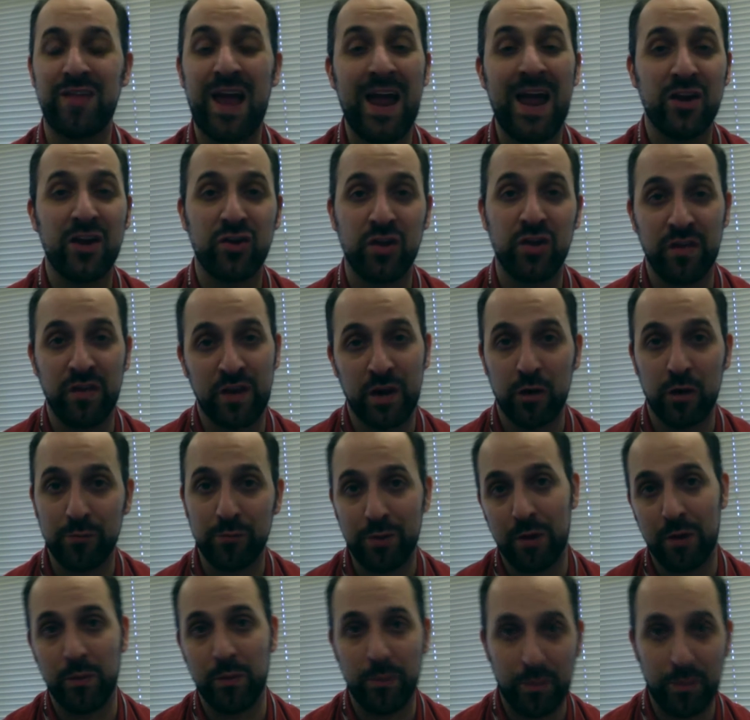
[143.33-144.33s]
I actually think it'd
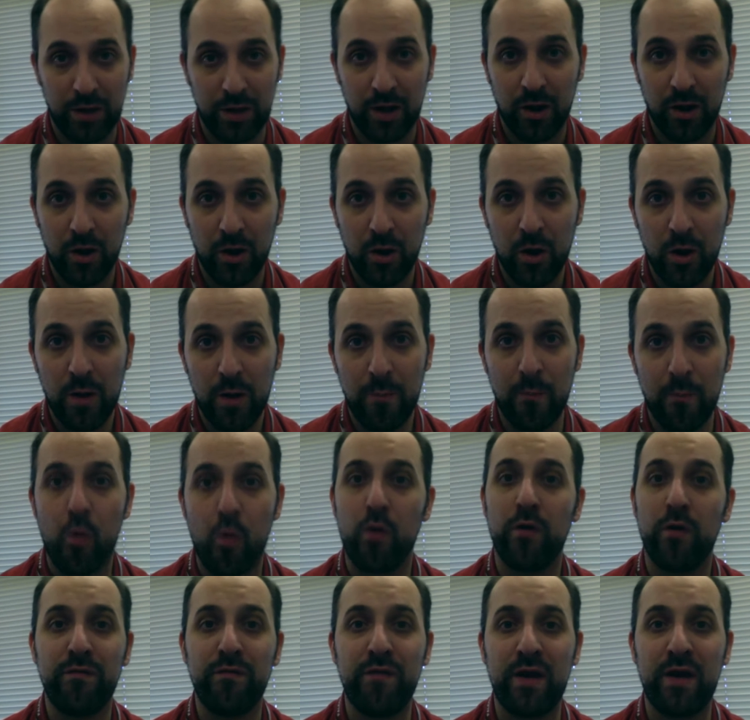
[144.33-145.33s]
probably be
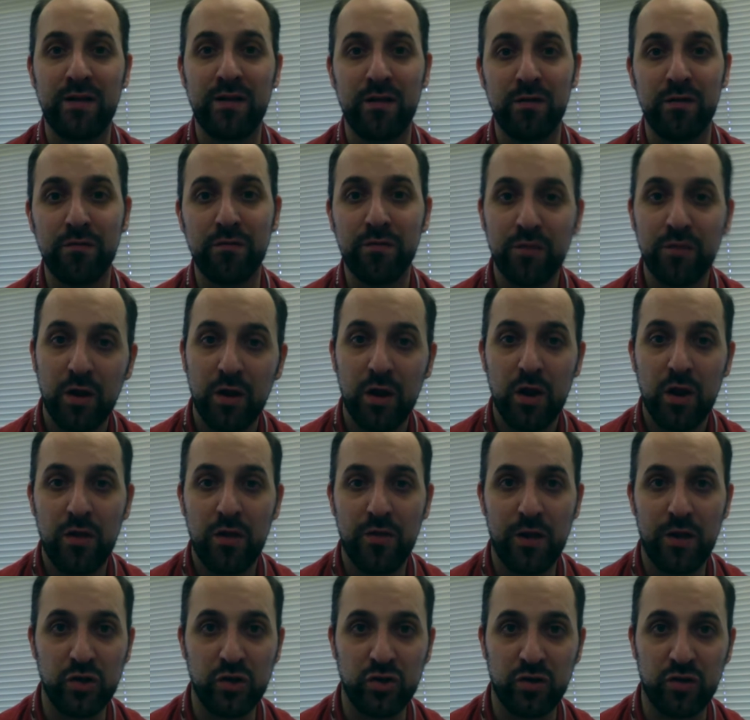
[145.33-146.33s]
more effective
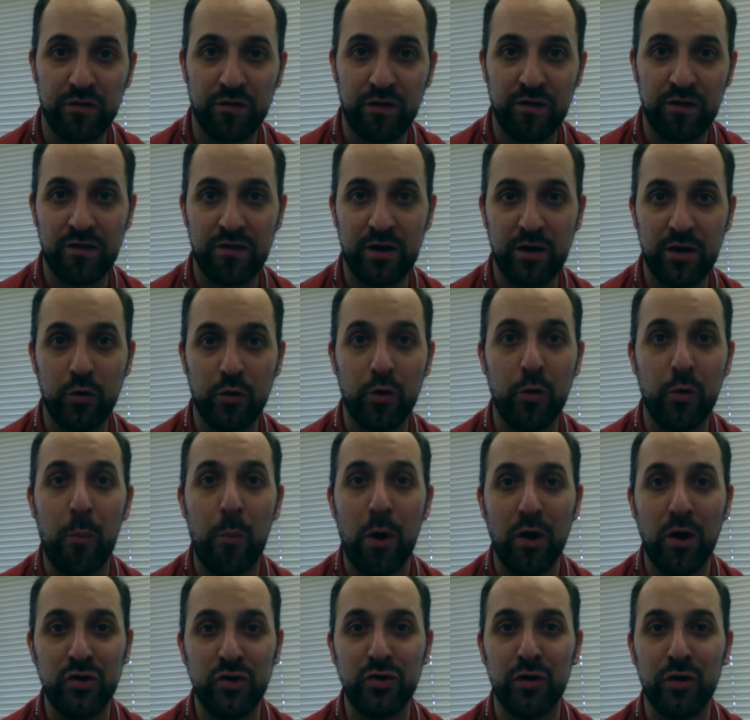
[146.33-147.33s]
than just listening to a
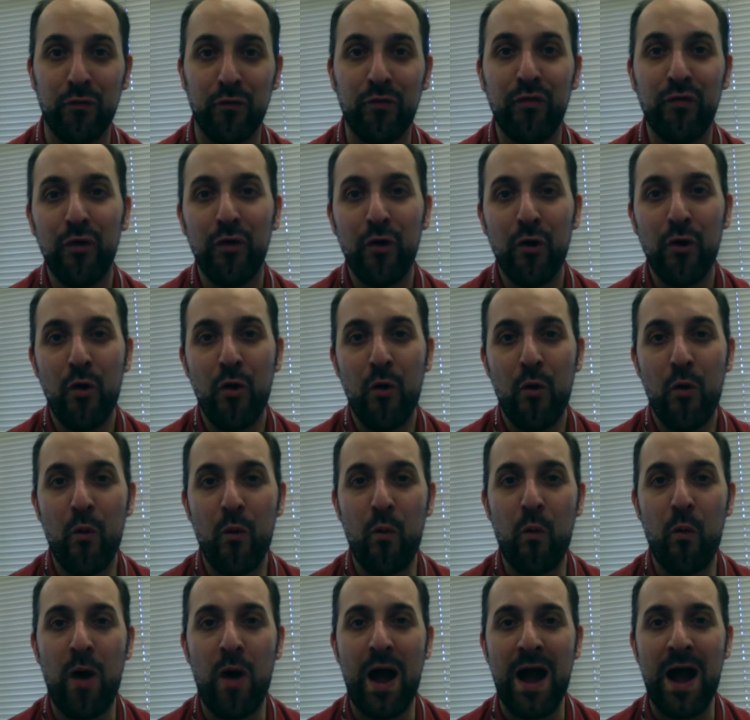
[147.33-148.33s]
bunch of
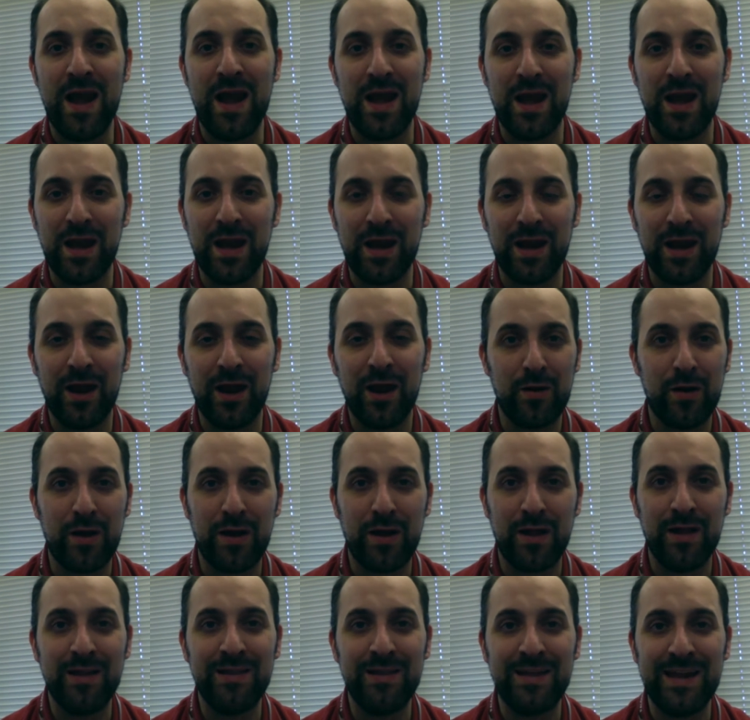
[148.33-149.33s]
whining
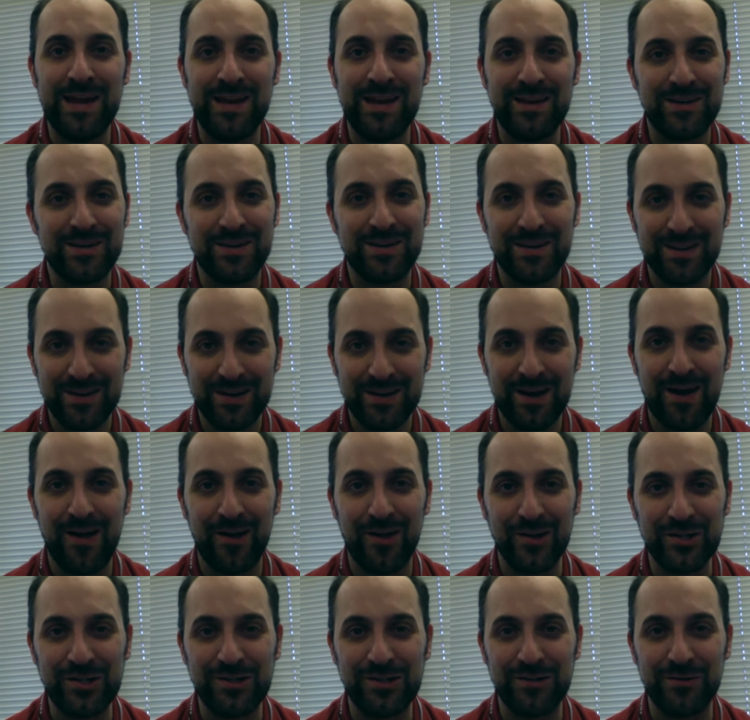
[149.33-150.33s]
elite
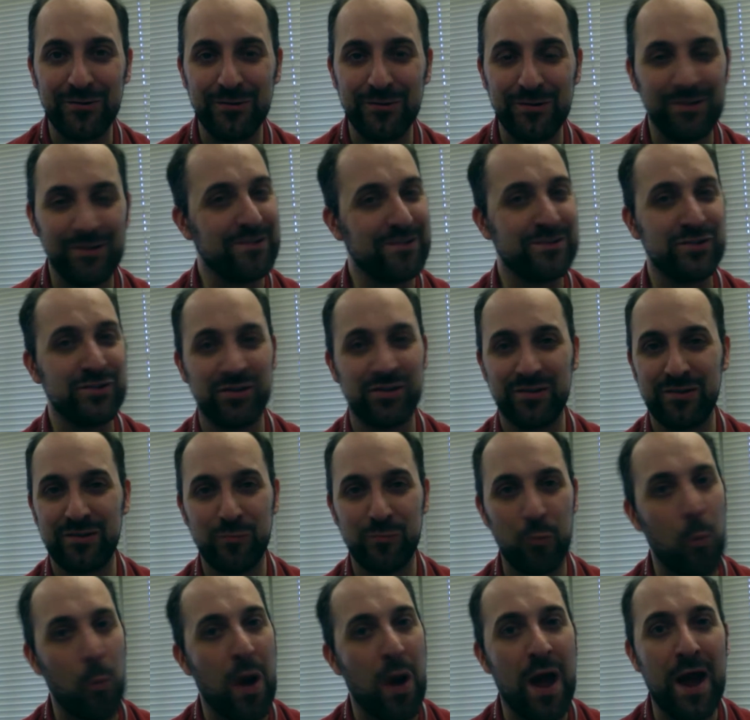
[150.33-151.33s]
college students just
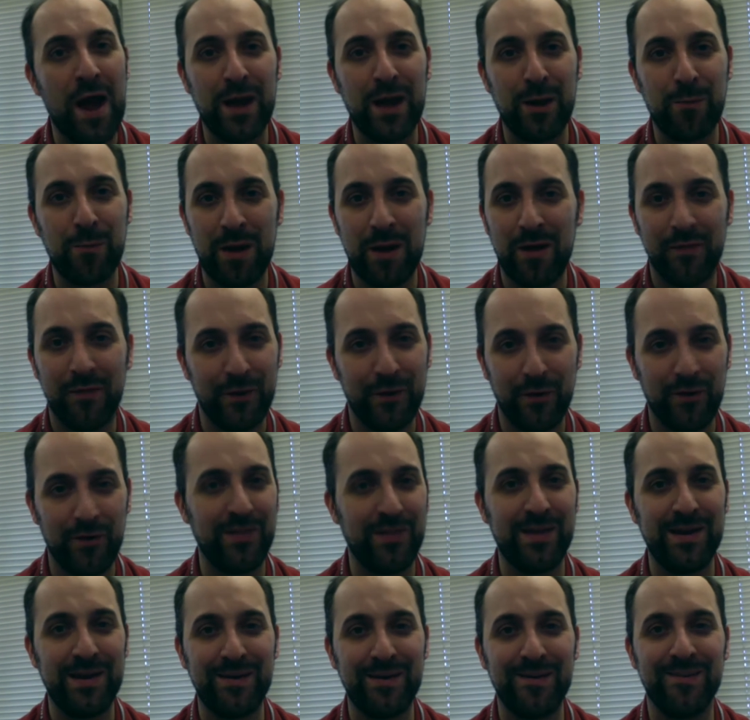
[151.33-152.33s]
whine about their
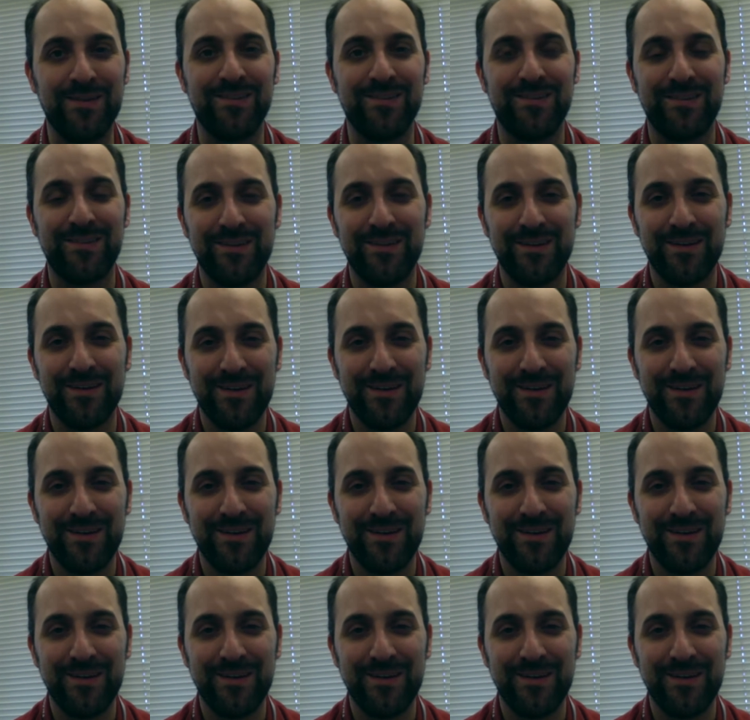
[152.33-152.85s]
eliteness.